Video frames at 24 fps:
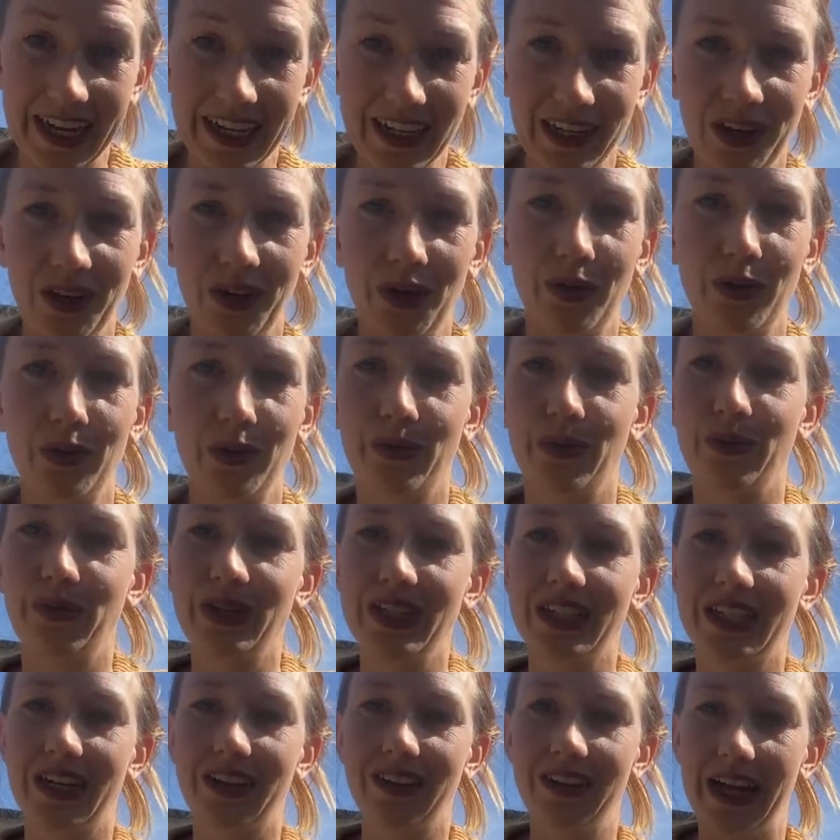I know
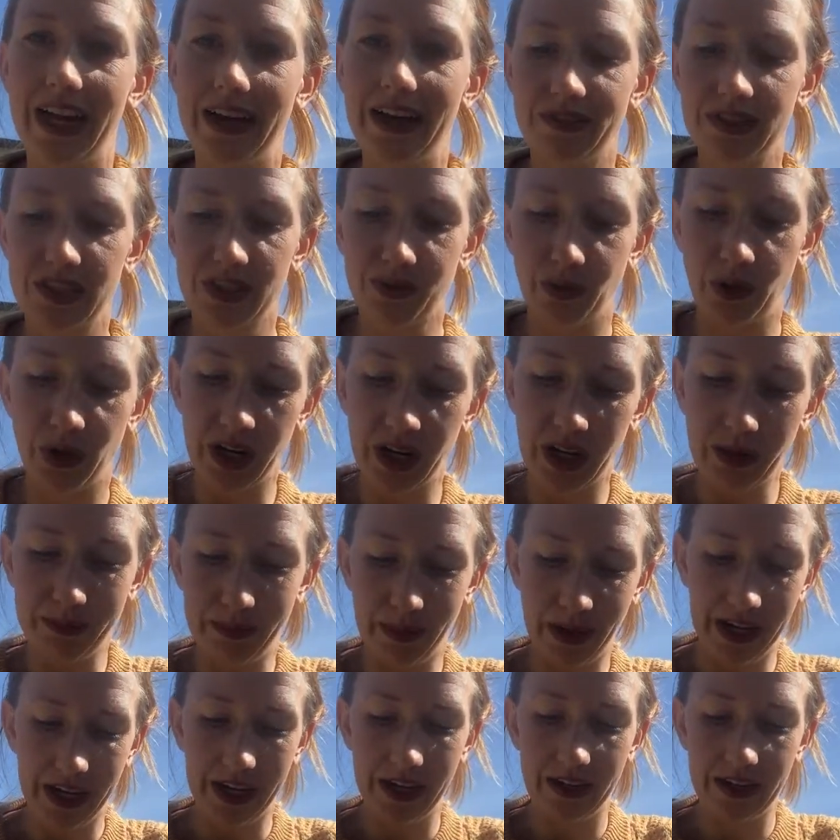we did a live this morning,
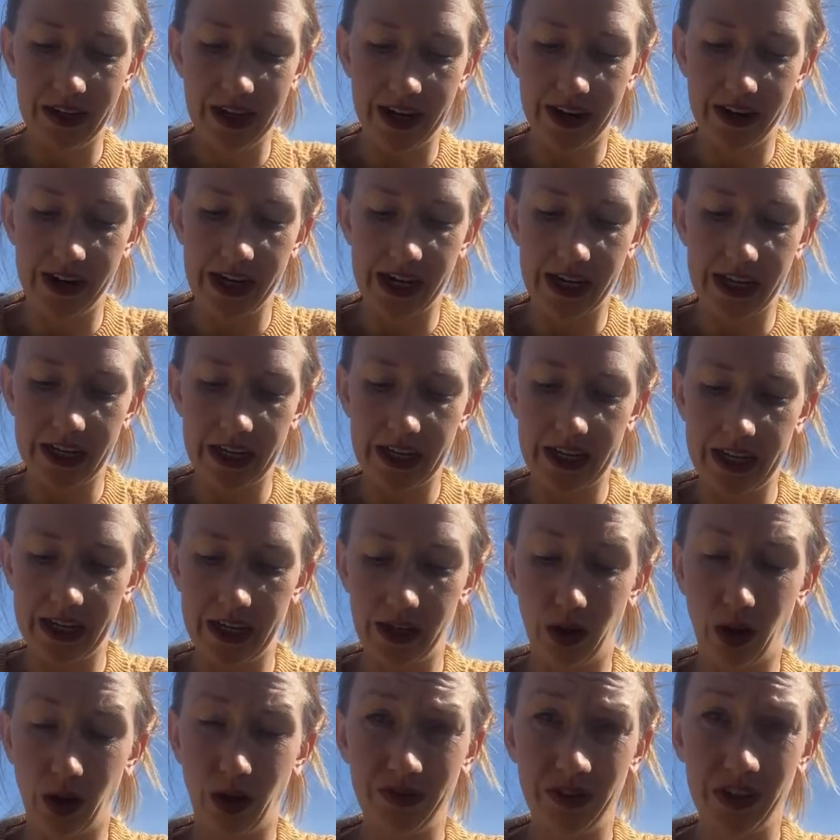but Eric
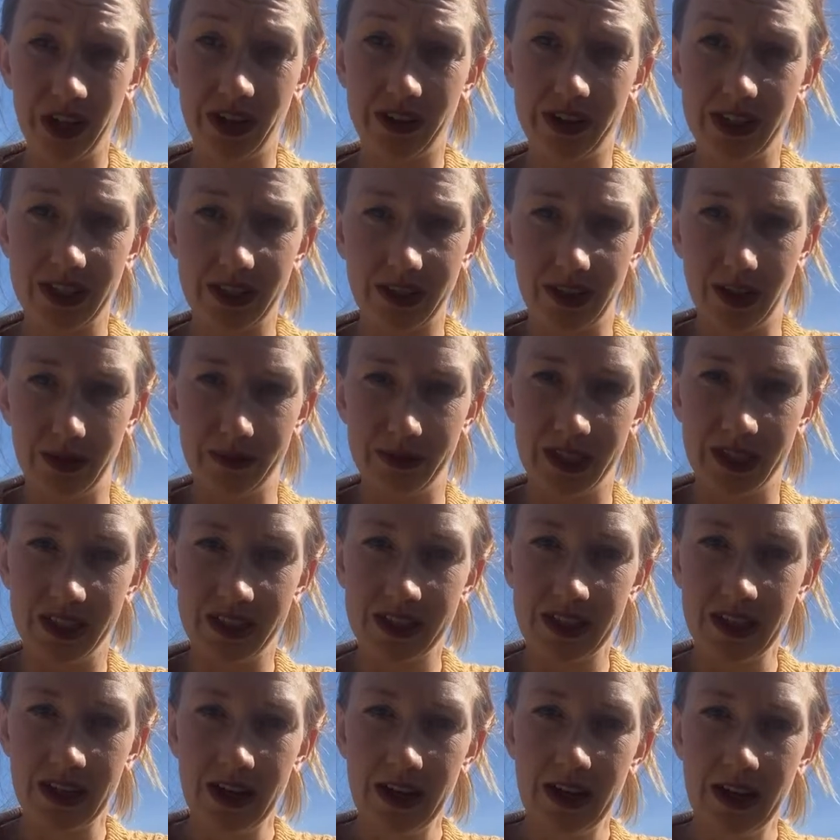and hopefully Chris
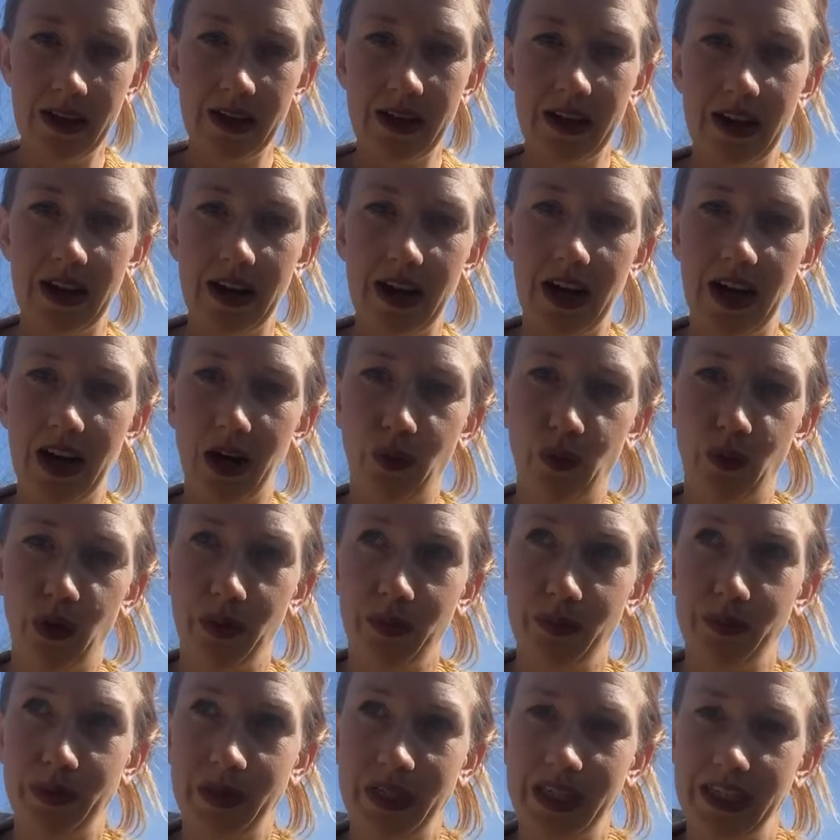Clements will
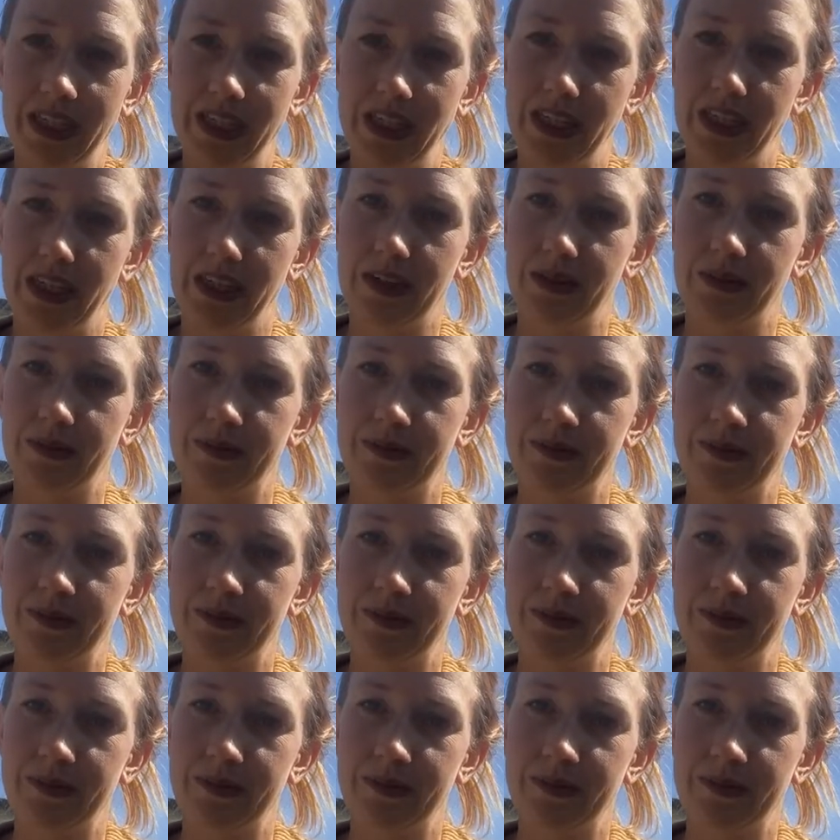be